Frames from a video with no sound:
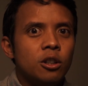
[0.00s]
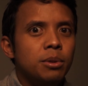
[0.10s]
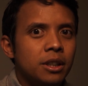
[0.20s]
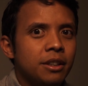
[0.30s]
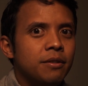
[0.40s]

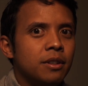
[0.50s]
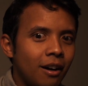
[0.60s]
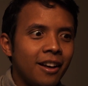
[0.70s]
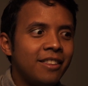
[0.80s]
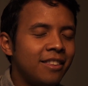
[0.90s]
believe this.
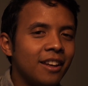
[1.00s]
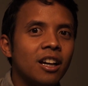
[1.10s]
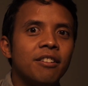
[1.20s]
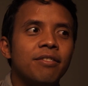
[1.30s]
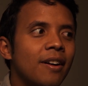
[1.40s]
I think
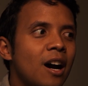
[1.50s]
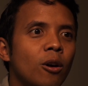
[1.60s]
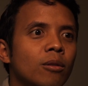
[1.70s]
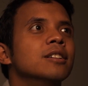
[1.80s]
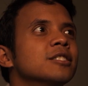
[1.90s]
I
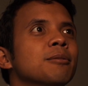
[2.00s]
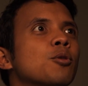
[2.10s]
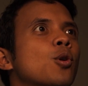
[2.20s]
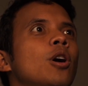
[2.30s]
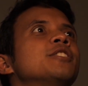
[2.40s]
found some
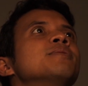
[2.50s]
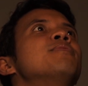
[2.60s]
quantum